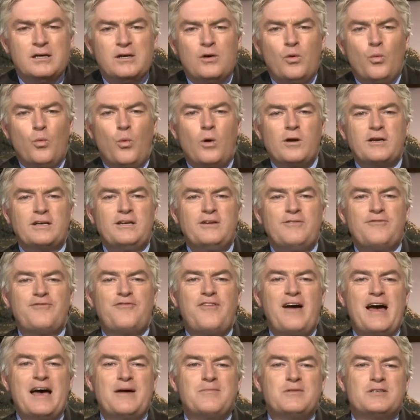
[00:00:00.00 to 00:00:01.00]
What can
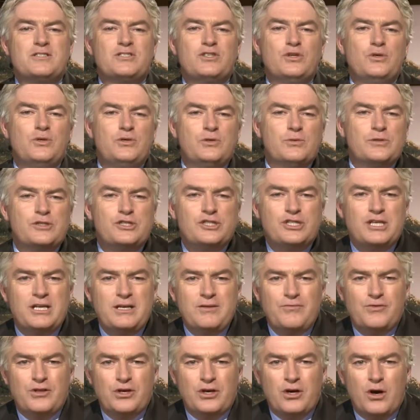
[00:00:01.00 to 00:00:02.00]
farmers do to
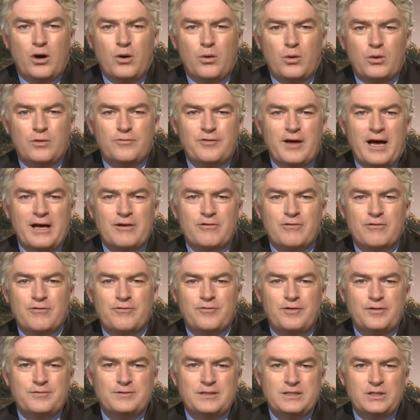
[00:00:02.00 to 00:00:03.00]
achieve the goal of
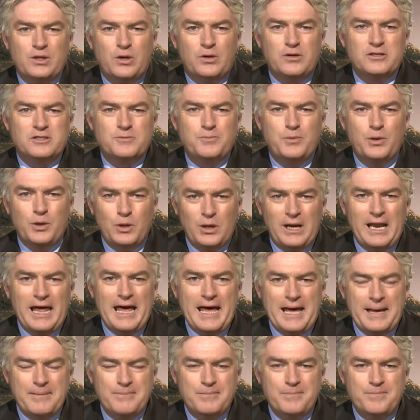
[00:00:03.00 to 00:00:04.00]
$150 per
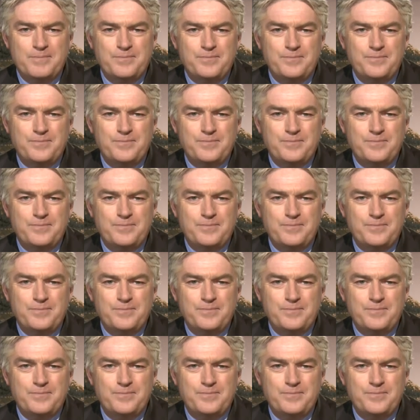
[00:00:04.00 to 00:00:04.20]
lamb?